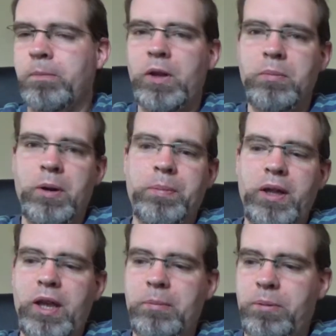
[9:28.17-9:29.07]
But
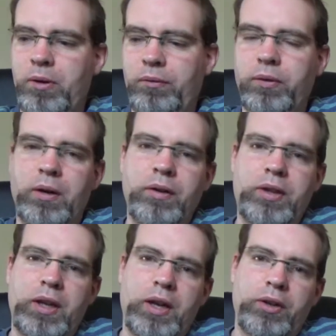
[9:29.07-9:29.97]
by that point, for
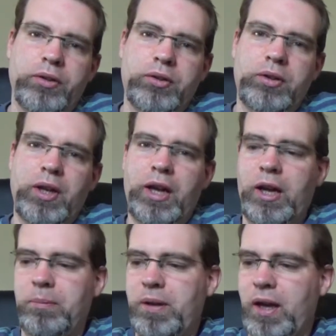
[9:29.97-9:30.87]
everything else,
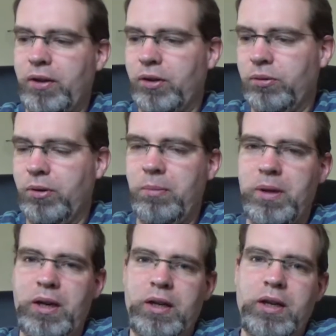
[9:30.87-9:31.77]
yeah, the 3
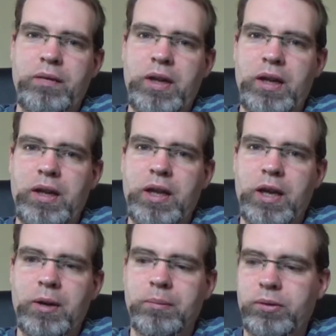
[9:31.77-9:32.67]
mini DV
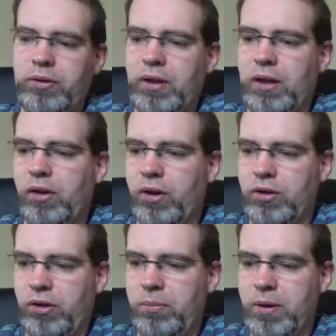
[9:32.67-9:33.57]
cams had
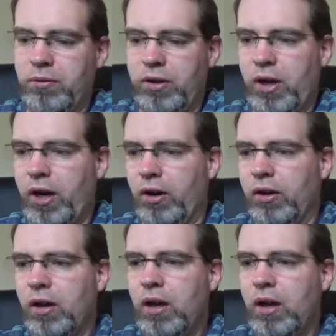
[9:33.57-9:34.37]
largely been retired.